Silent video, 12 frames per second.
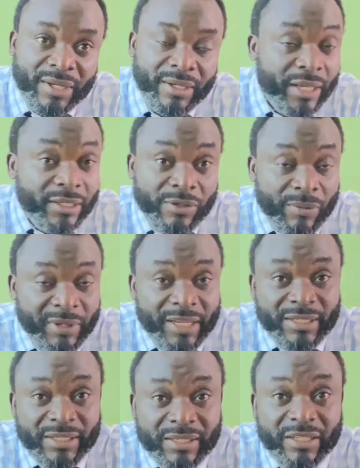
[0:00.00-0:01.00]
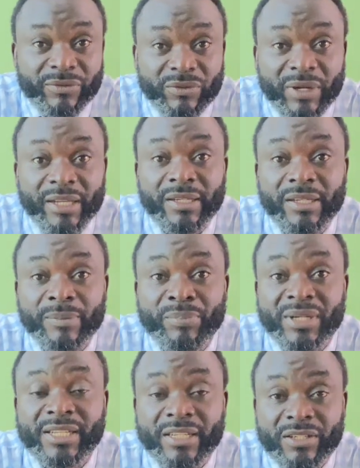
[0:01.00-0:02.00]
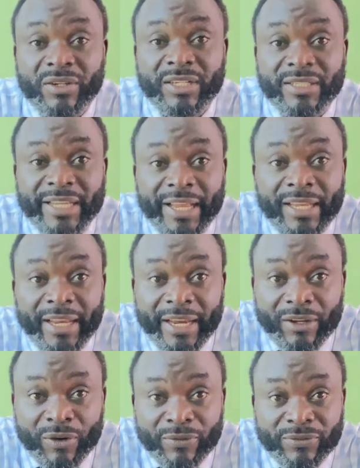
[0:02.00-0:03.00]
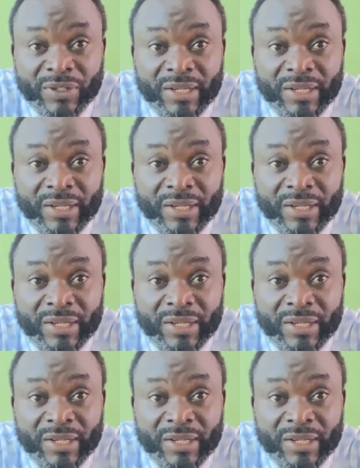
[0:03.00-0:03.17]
In some cases, even when the presentation is early enough,